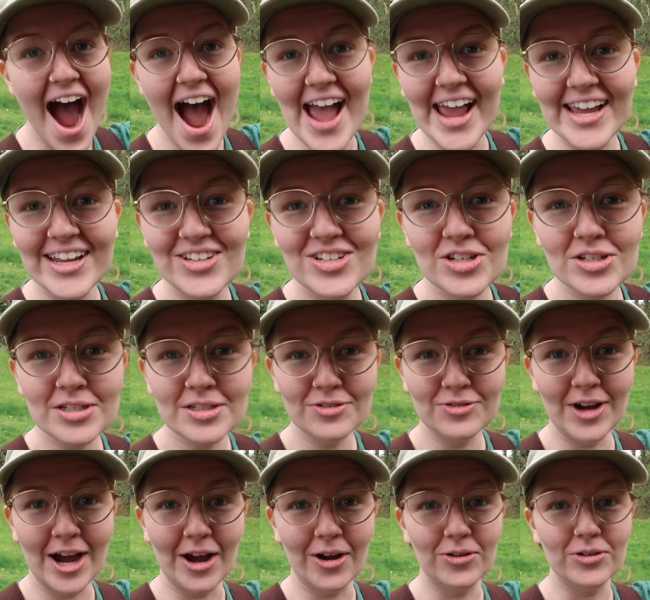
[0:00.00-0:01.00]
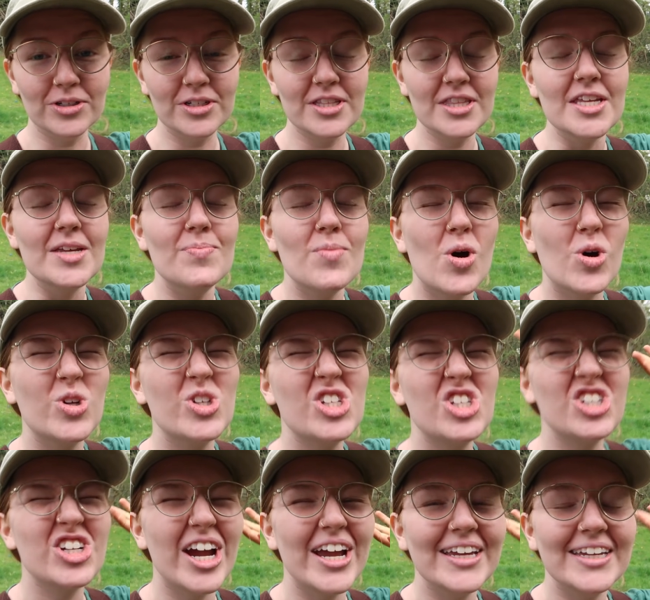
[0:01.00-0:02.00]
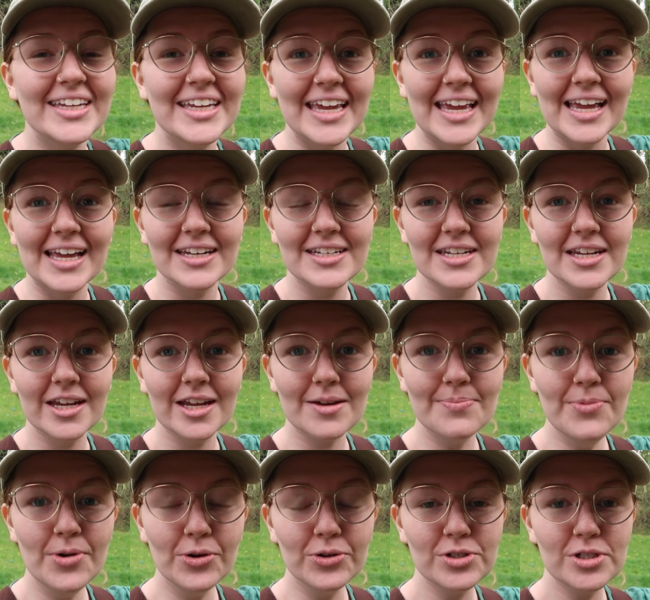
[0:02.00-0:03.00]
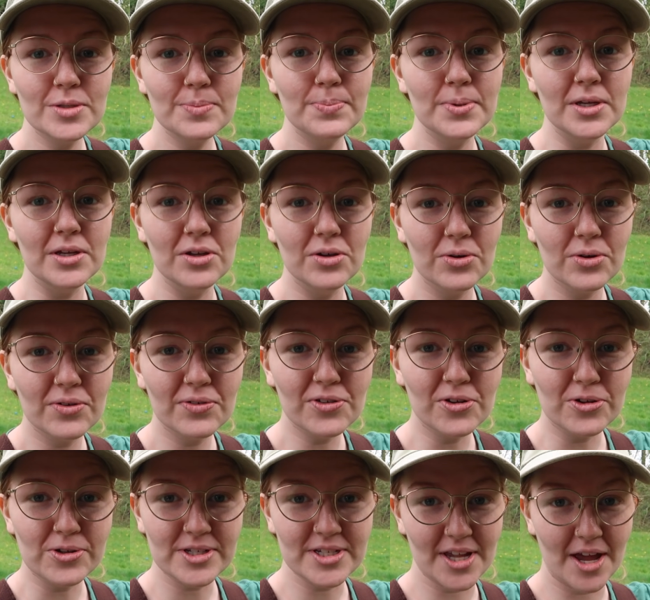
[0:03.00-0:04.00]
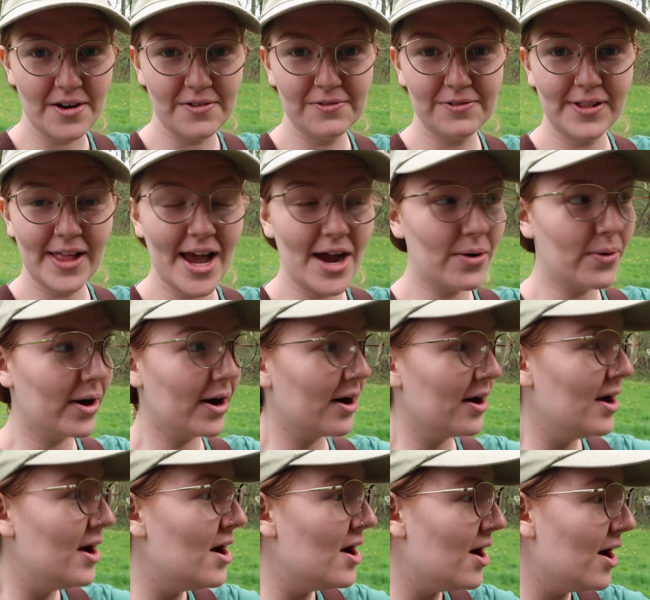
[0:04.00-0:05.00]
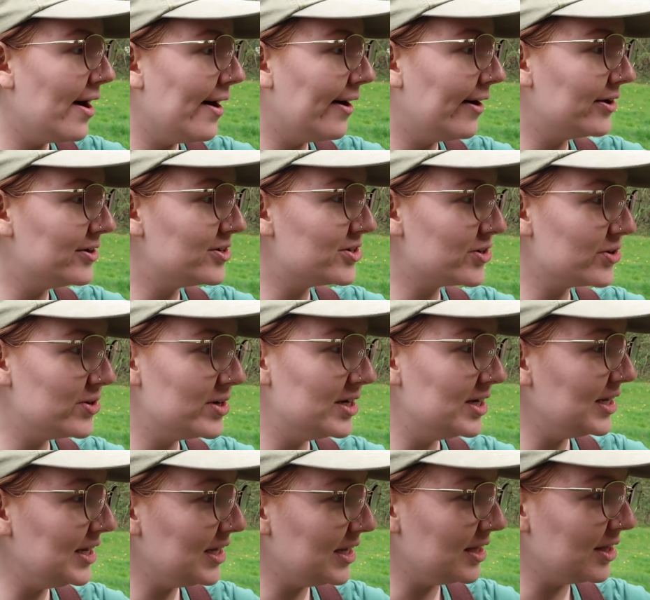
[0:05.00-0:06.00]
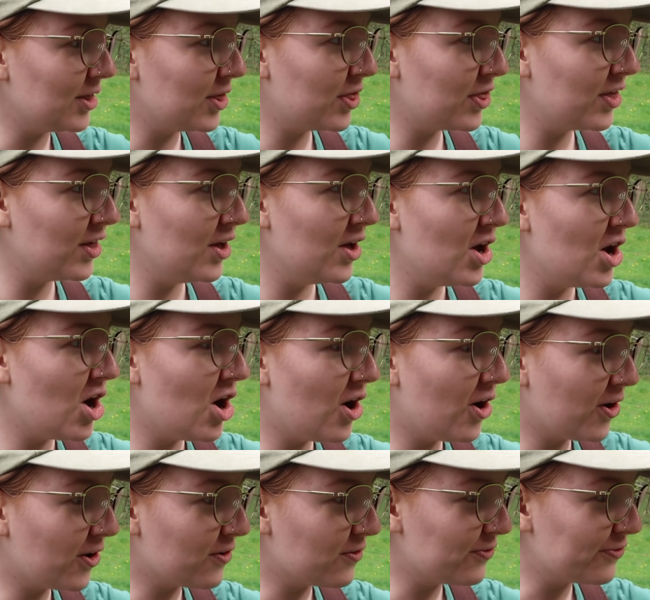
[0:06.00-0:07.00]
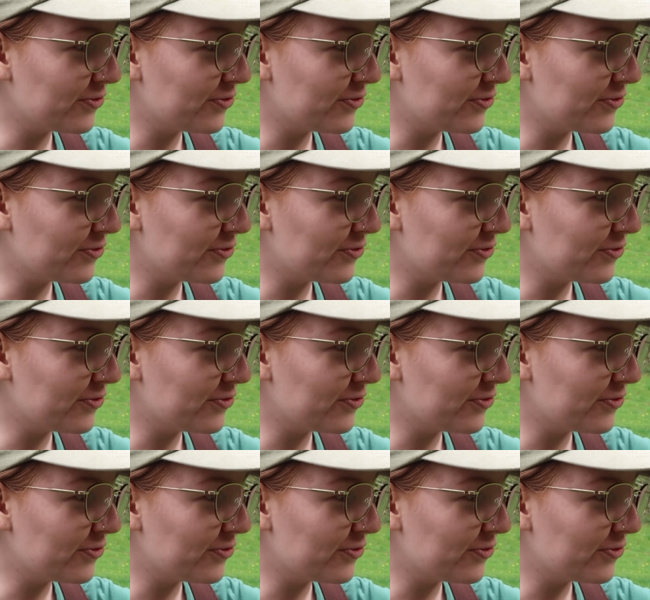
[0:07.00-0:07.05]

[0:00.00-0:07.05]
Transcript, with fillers: I just found the most gigantic, most beautiful sunflower underneath our